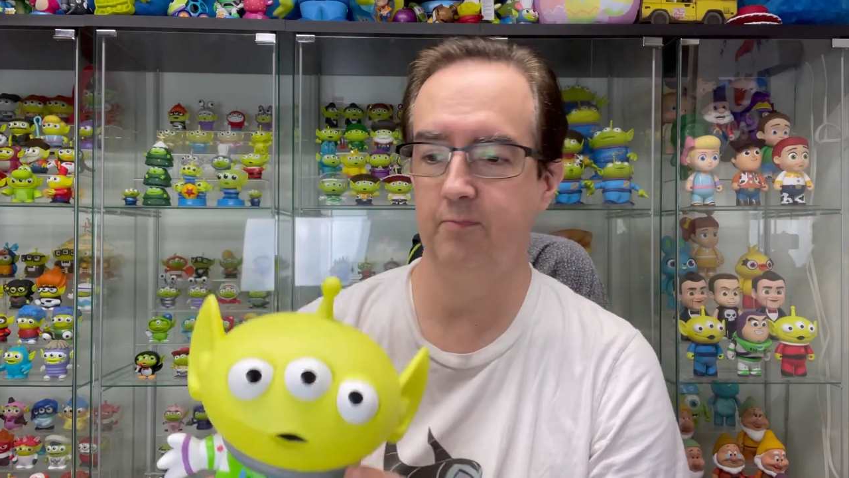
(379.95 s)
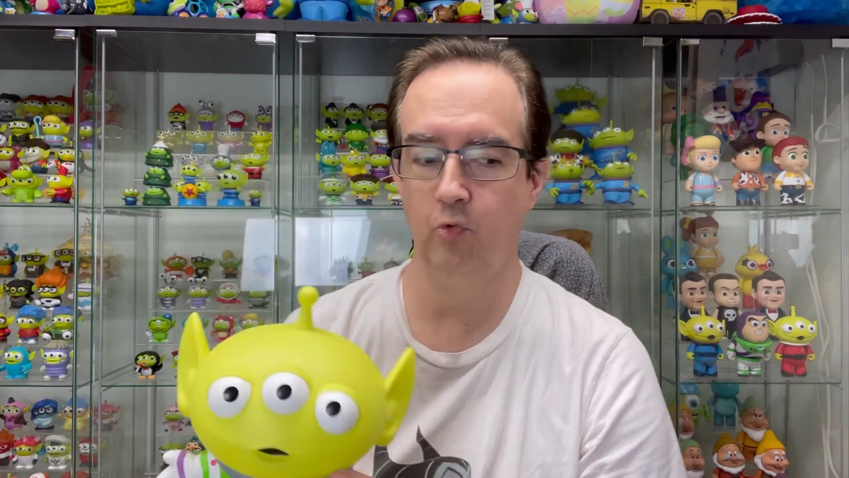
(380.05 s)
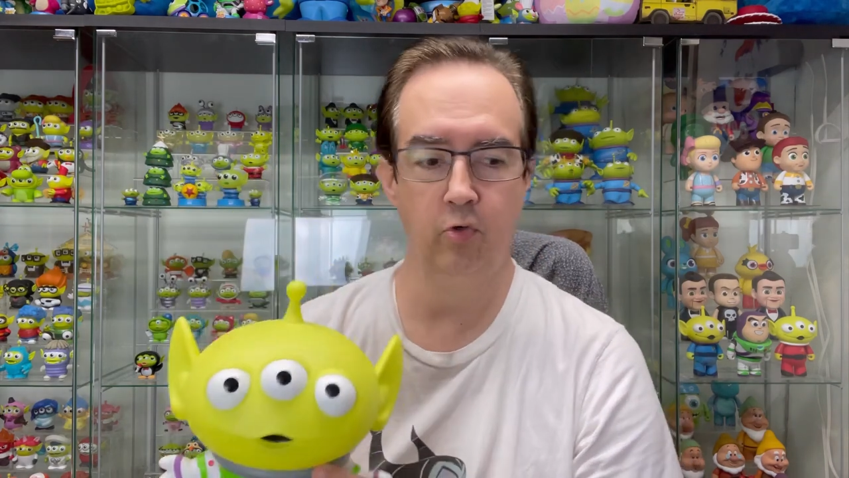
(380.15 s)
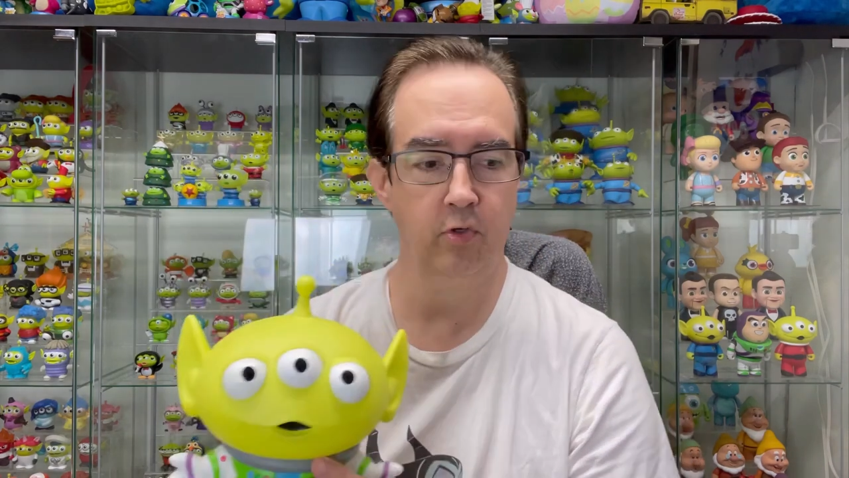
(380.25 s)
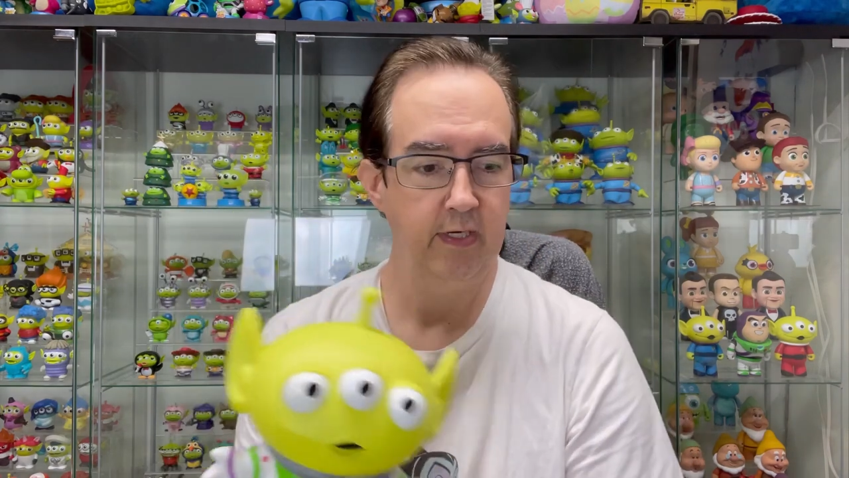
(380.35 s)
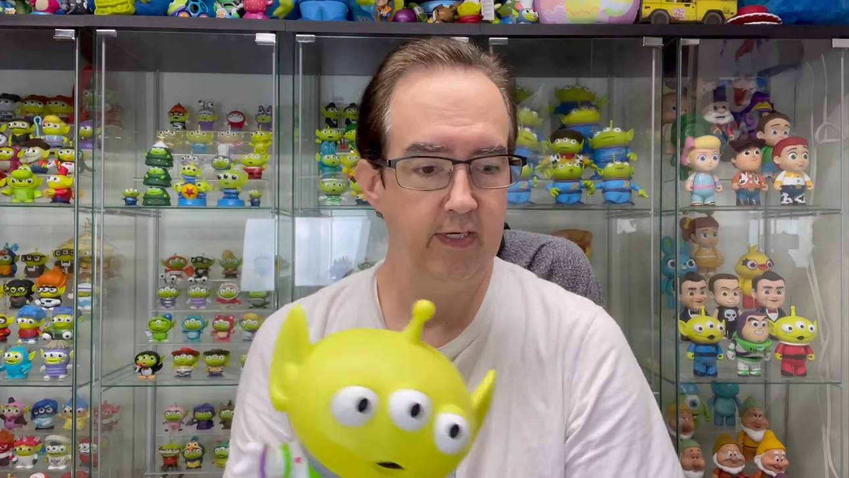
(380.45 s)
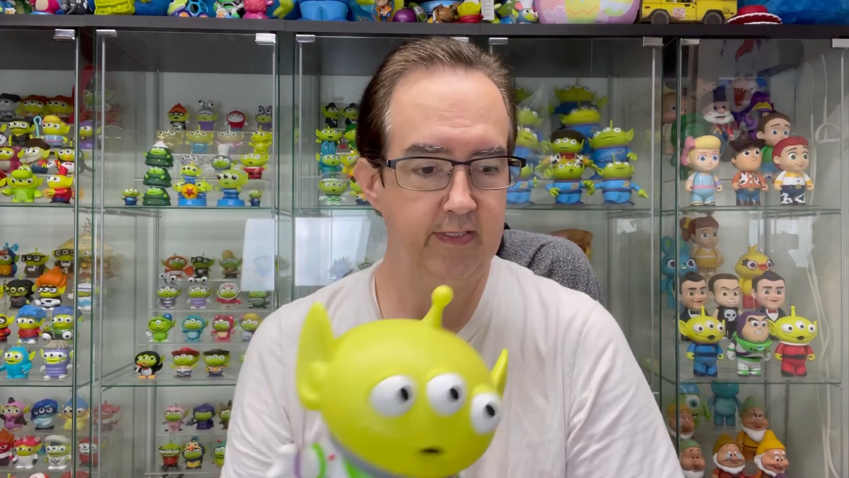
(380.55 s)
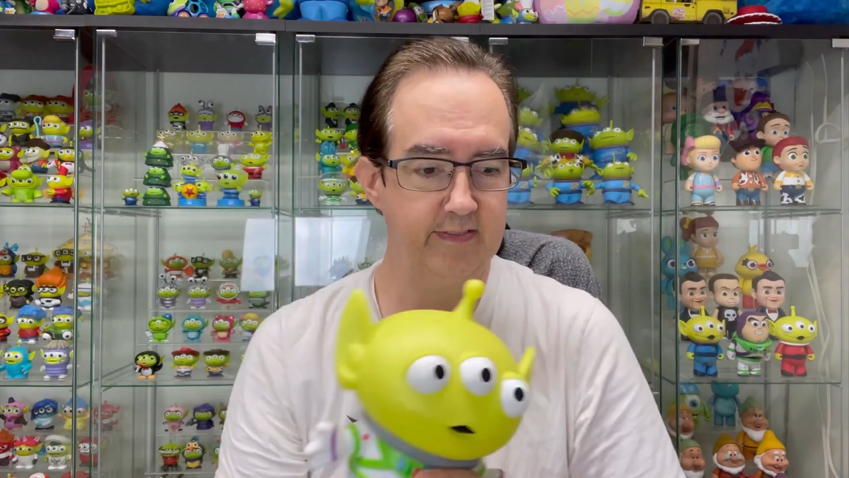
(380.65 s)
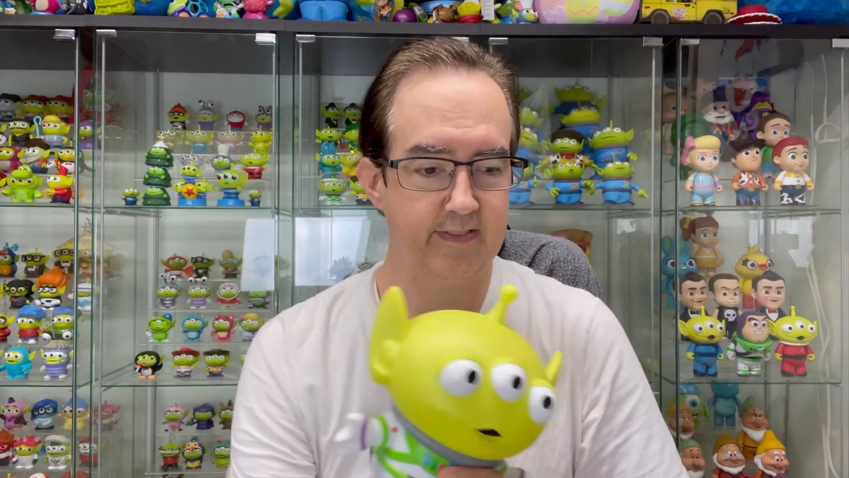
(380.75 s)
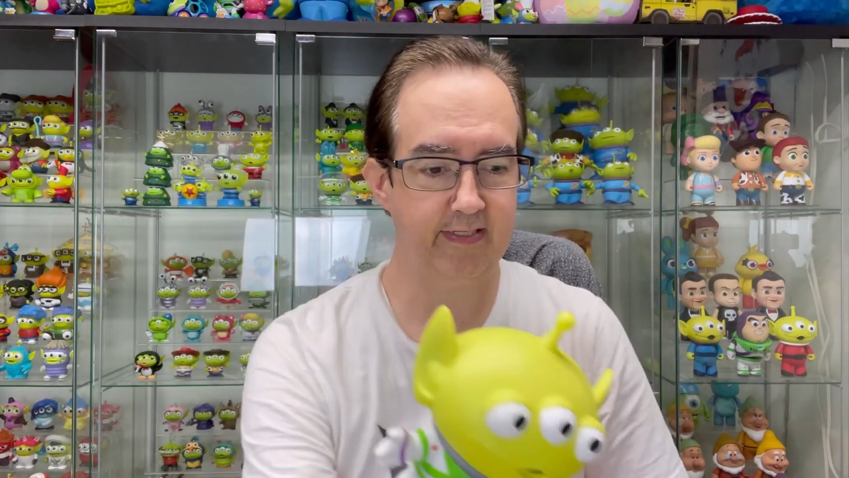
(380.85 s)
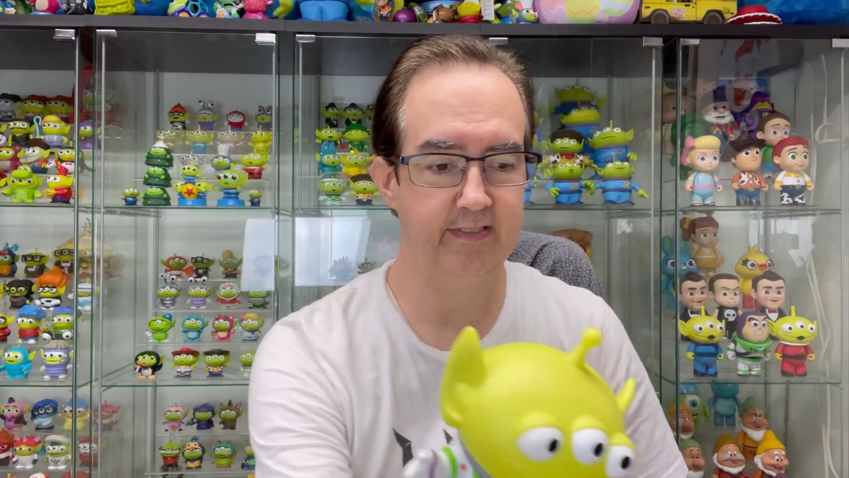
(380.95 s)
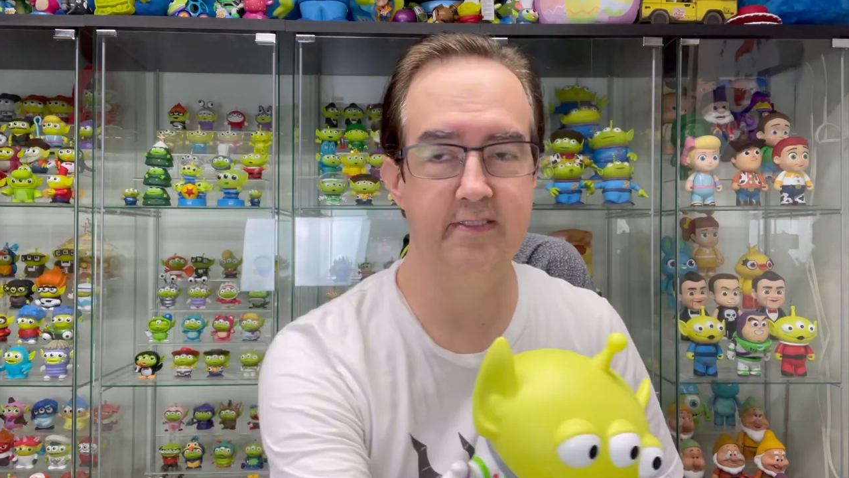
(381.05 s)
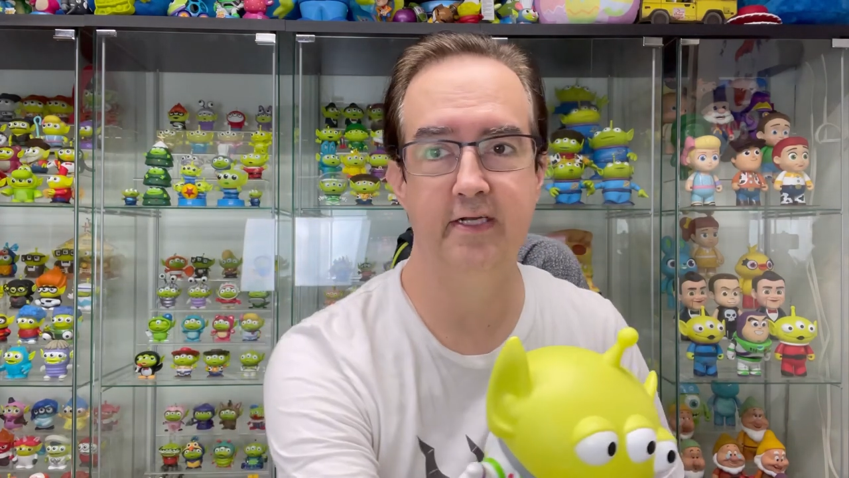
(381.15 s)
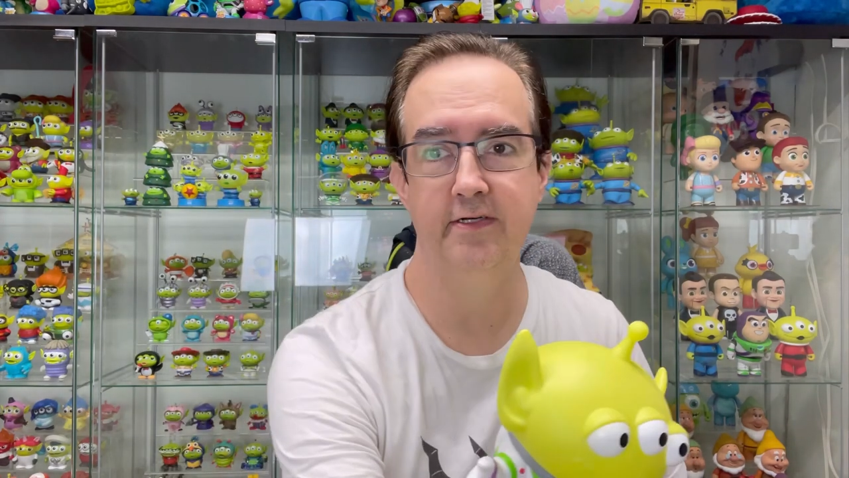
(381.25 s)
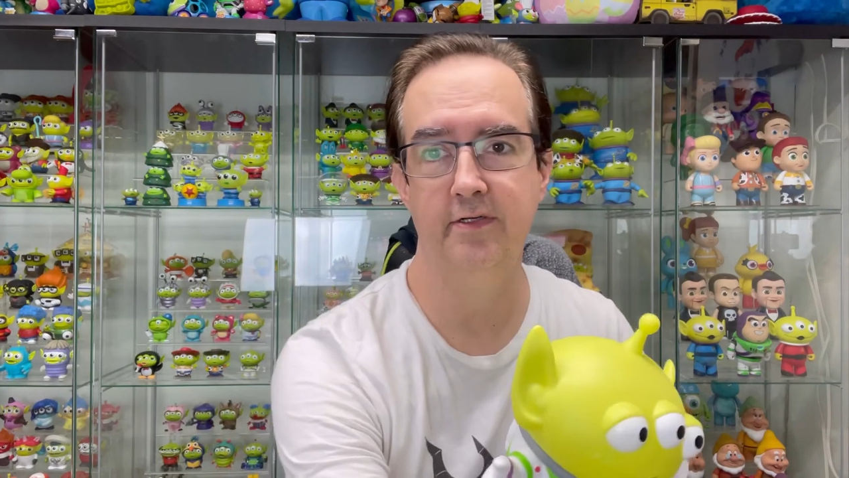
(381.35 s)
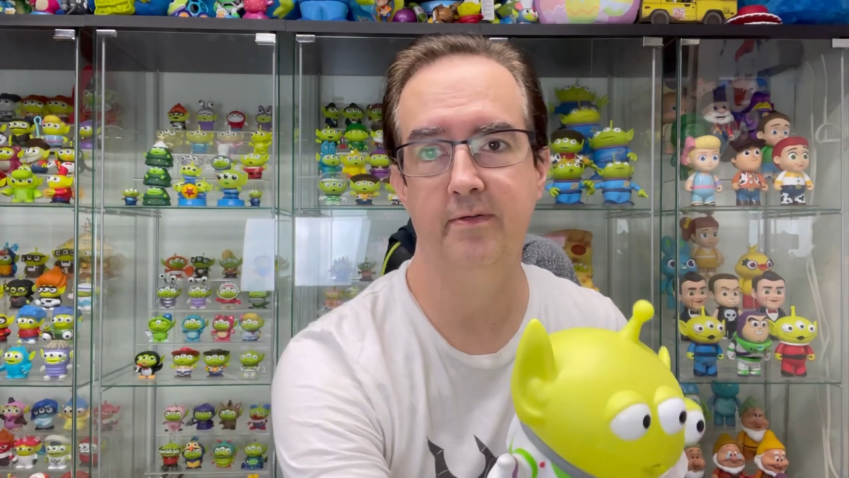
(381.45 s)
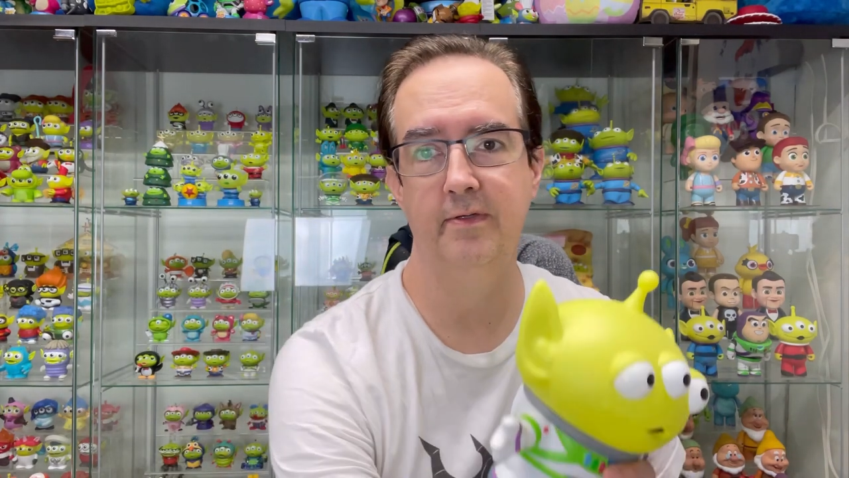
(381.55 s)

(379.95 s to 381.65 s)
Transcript: more because like I said,